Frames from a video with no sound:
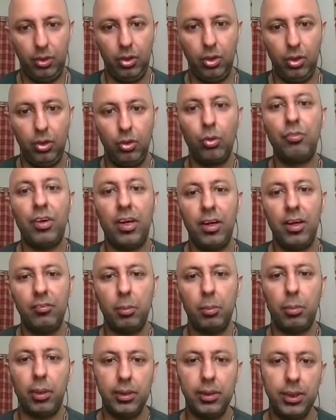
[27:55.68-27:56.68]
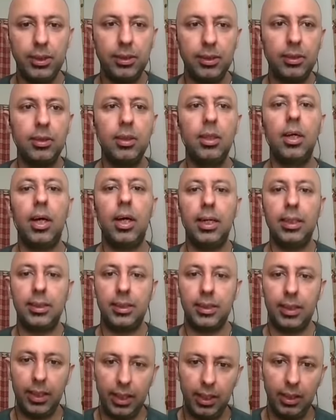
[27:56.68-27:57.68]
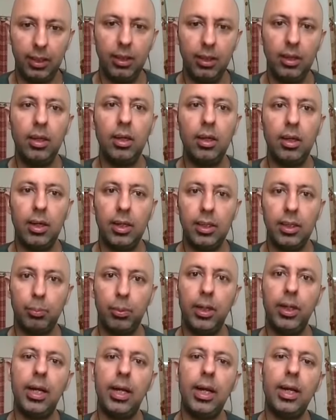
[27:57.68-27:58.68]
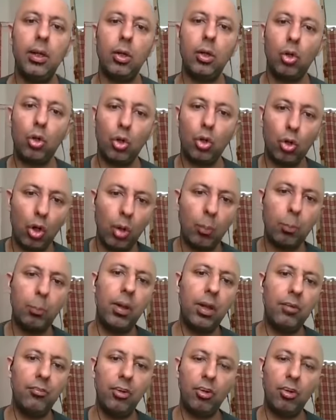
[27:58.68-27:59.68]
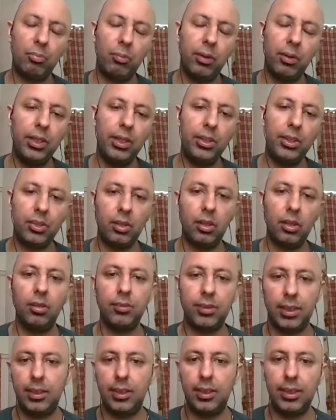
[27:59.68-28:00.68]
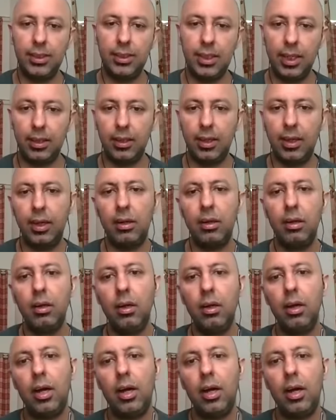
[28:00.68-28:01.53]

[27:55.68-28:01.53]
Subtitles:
So if I have the budgets, I scale, I spend at the top level of my reach curves and things like that.